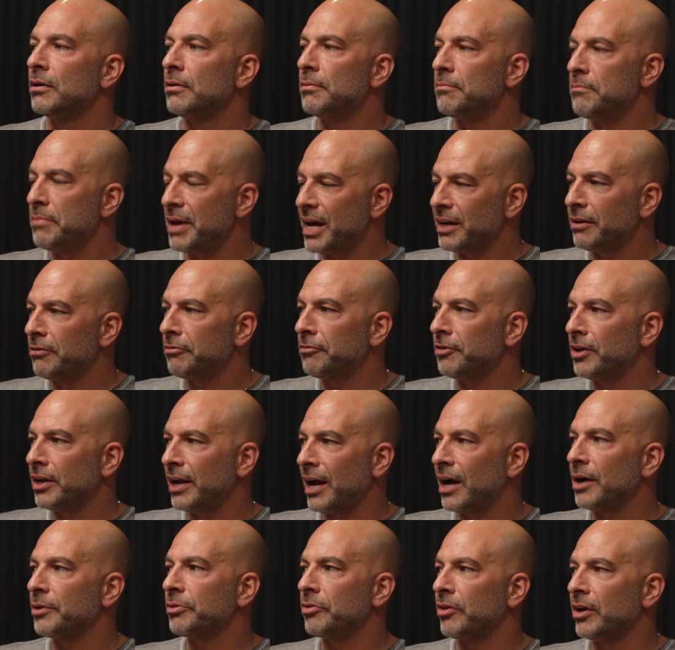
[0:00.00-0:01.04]
benefit
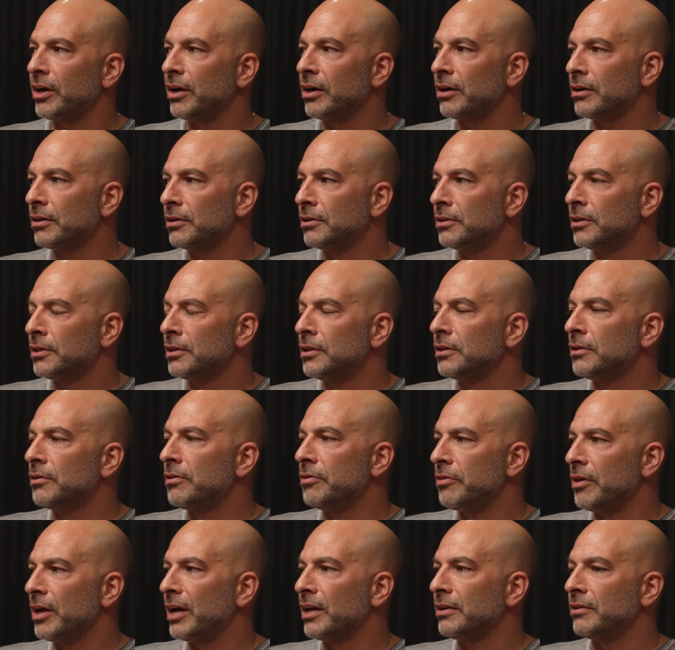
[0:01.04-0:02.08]
out there
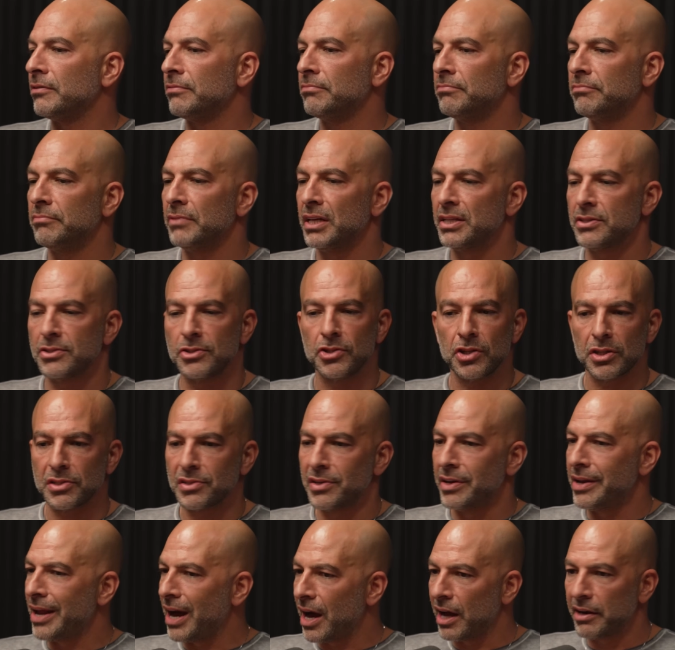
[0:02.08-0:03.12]
that has just
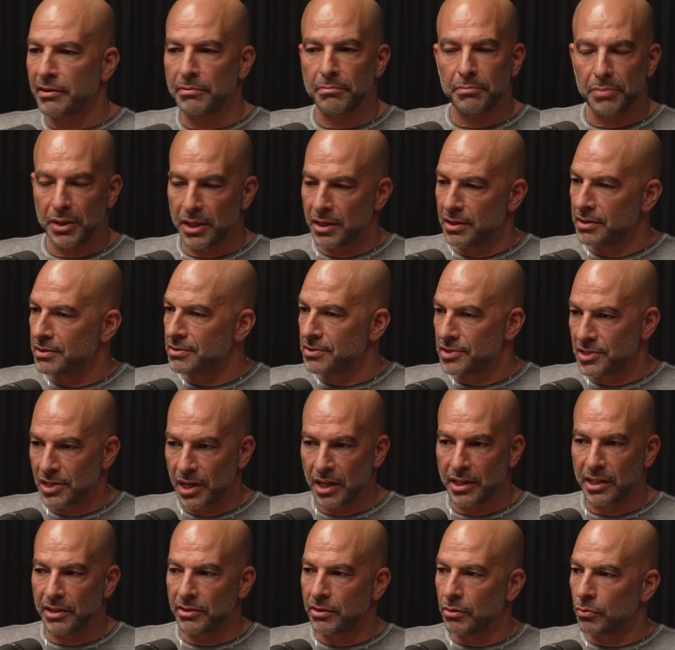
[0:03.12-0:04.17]
not been studied.